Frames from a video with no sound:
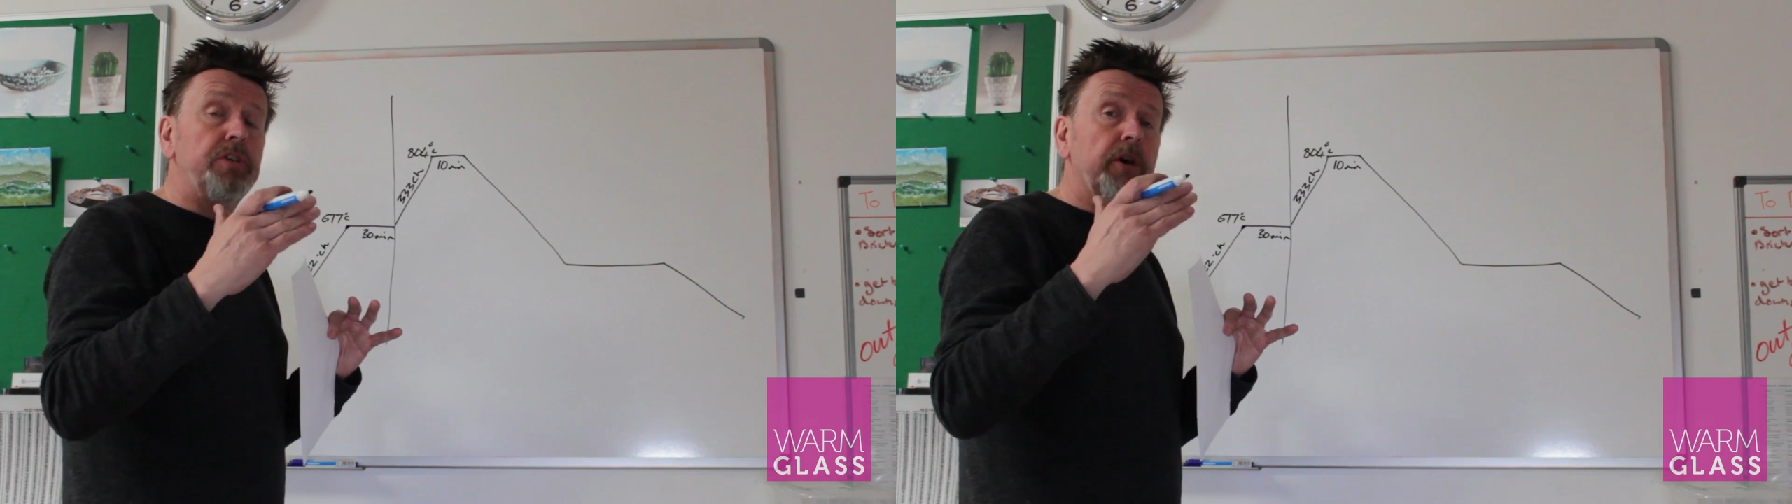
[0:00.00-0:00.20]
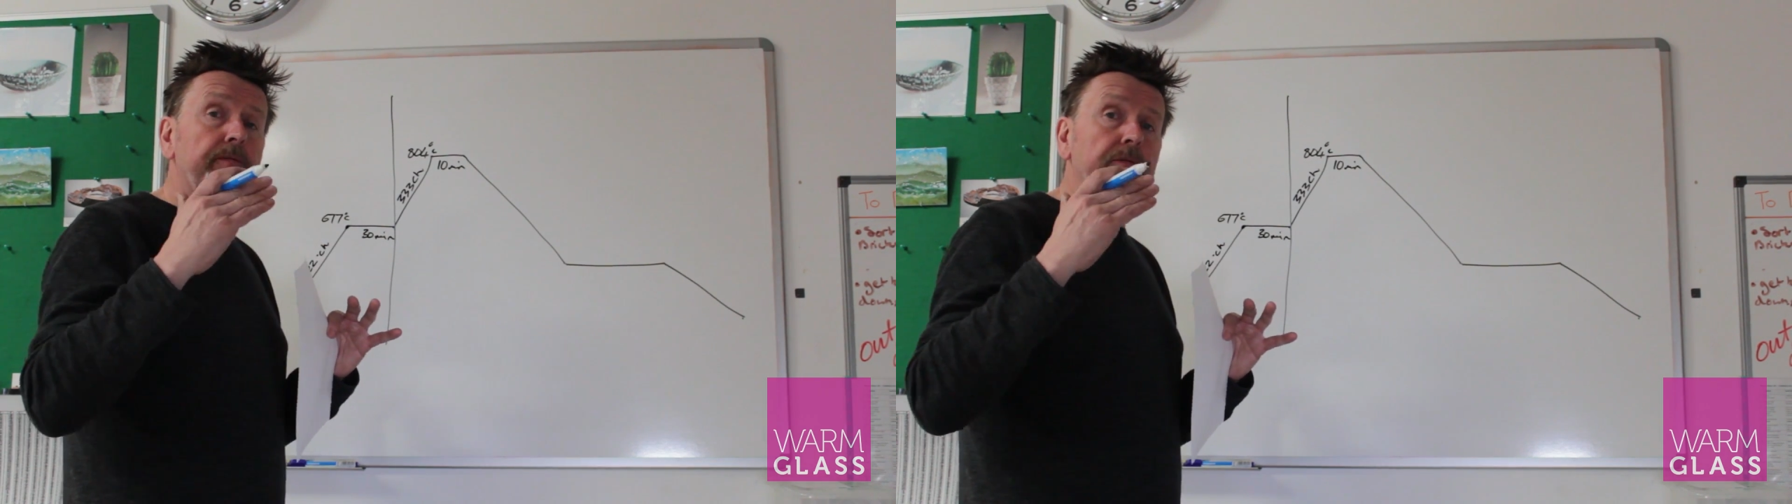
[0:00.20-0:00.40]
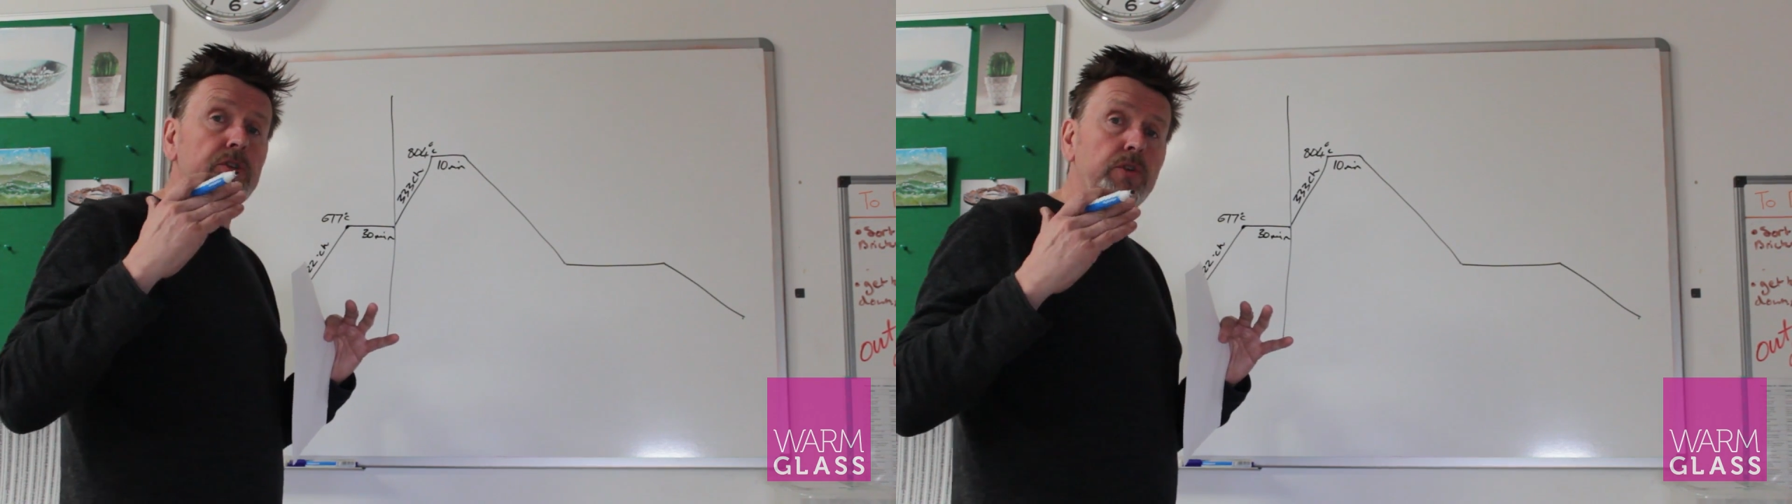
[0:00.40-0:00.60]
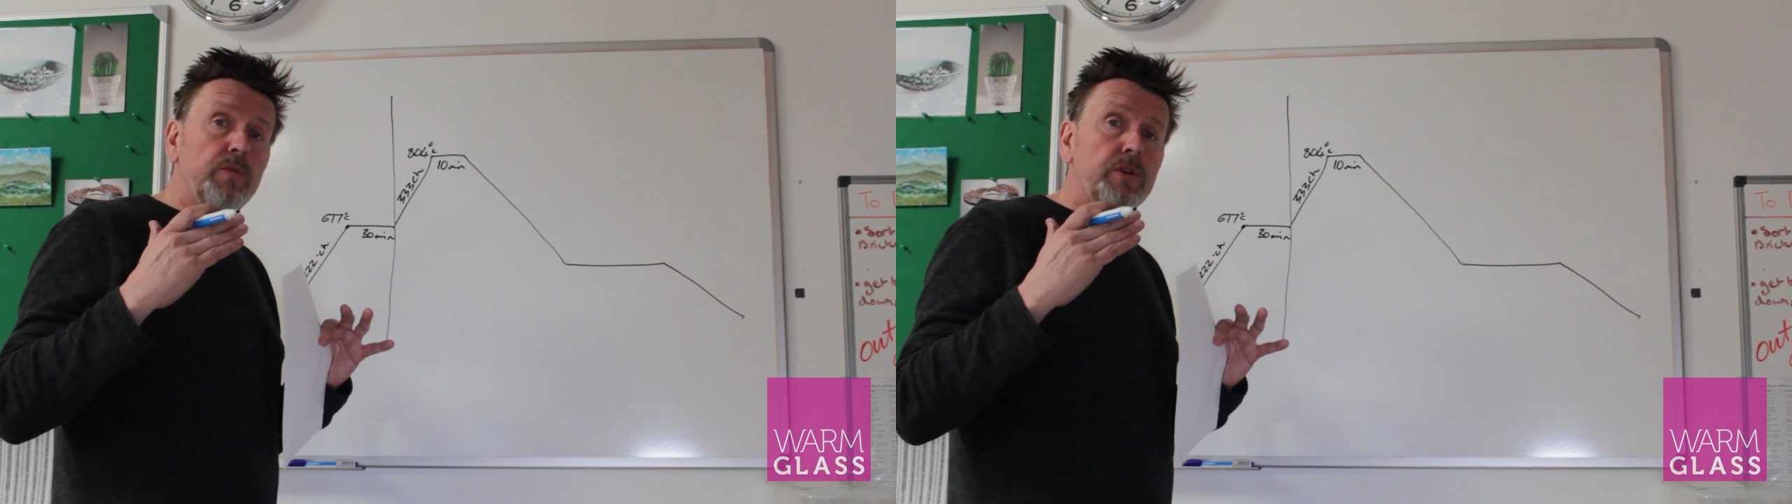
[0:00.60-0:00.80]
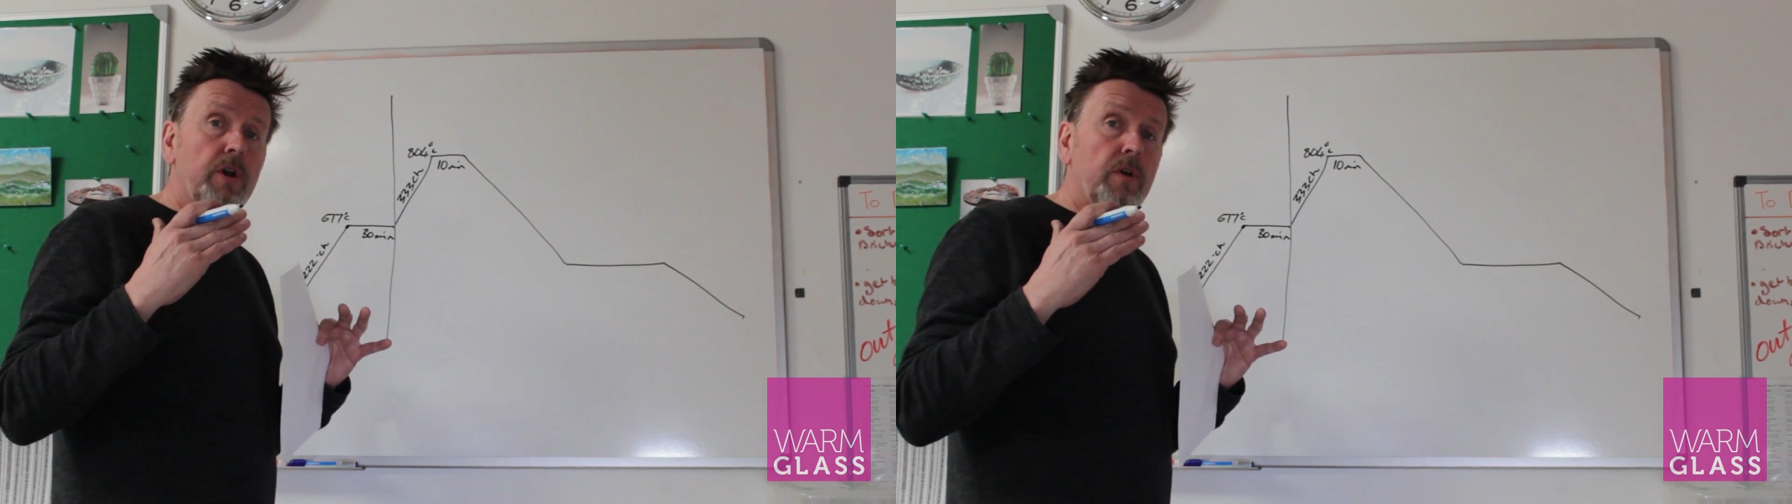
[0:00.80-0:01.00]
you go for a
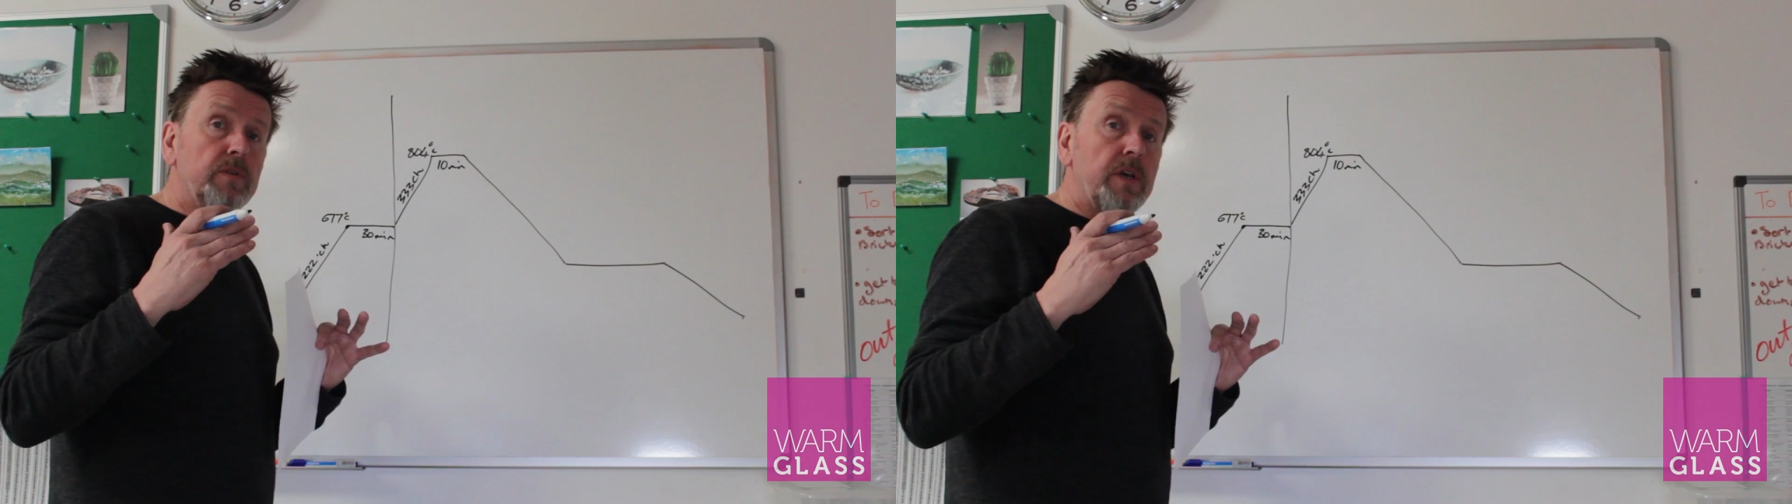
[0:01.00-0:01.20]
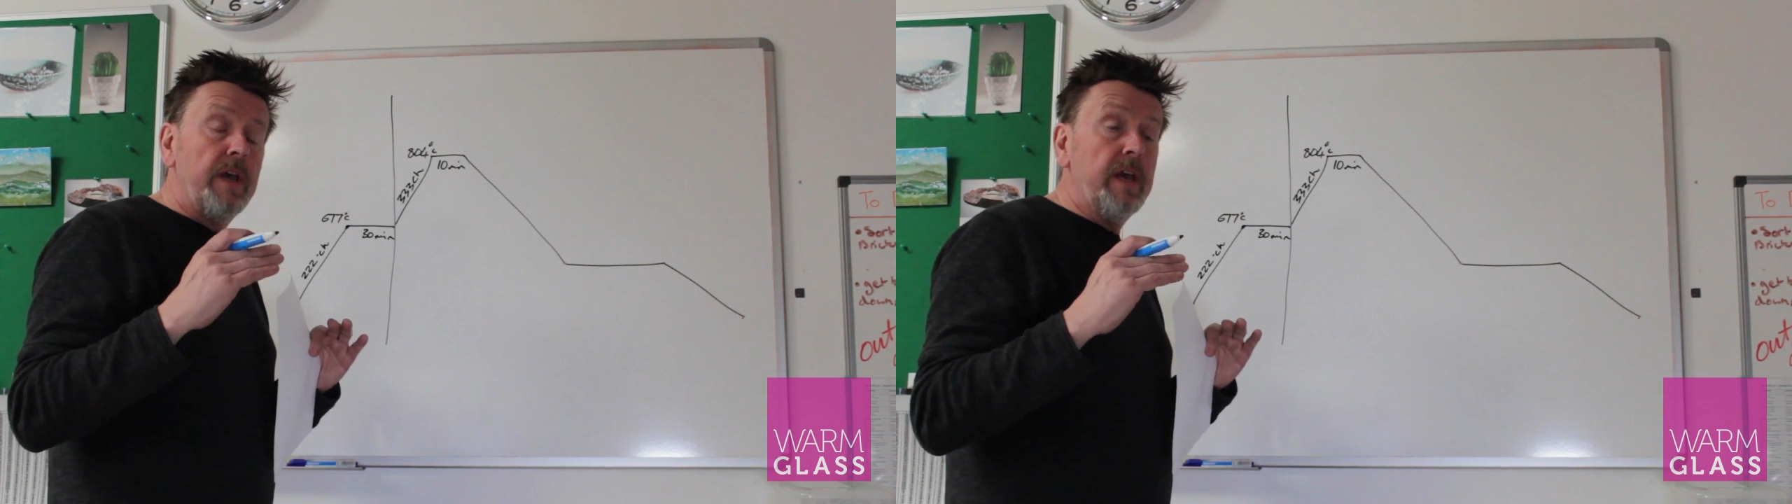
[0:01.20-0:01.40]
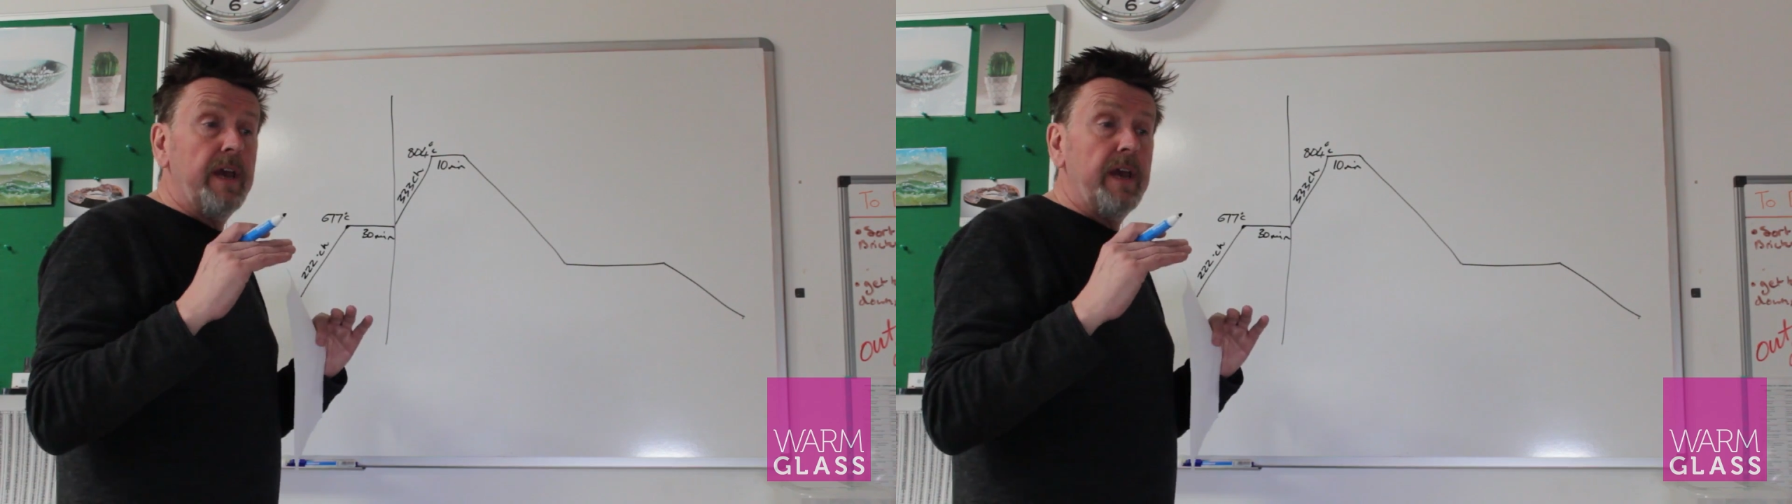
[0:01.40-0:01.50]
shorter hold.